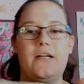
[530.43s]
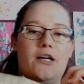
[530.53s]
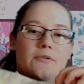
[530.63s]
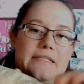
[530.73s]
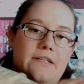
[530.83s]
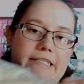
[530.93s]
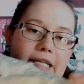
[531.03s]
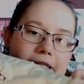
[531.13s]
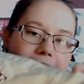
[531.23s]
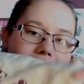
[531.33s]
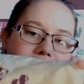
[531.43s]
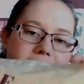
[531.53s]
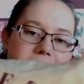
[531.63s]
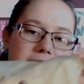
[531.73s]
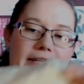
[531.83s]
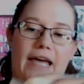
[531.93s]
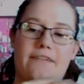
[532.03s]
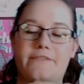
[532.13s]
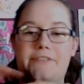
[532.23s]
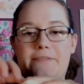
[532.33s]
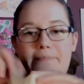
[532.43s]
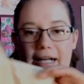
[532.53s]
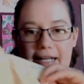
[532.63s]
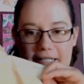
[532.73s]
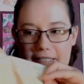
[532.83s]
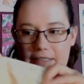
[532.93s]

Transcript: I always like to take this thick canvas bag